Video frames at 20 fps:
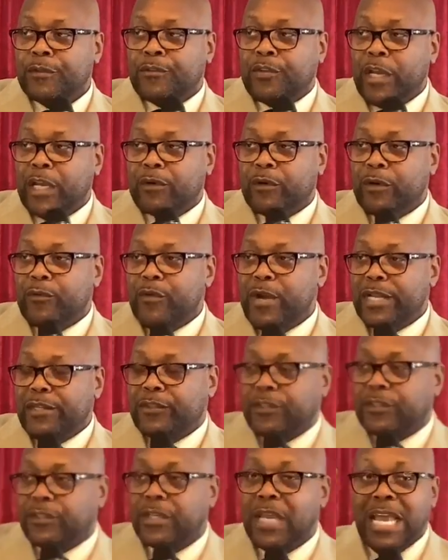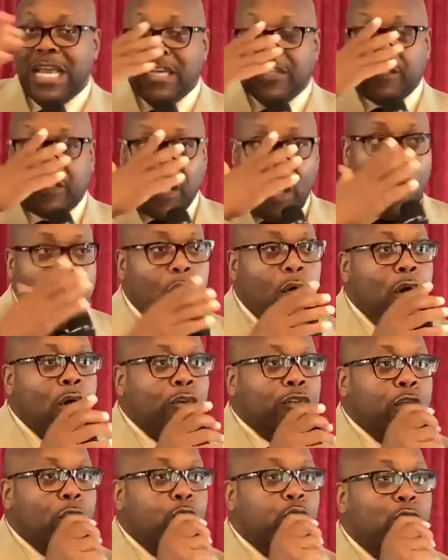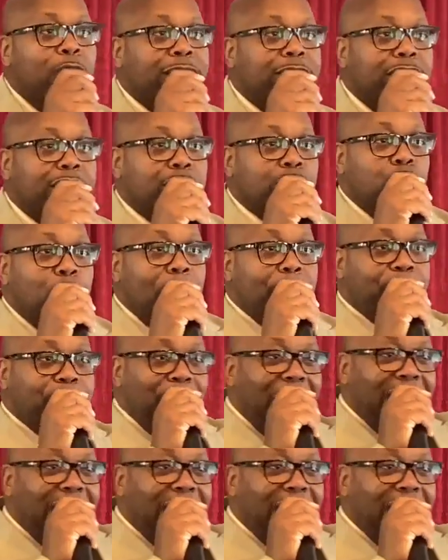secret riches. So the riches, what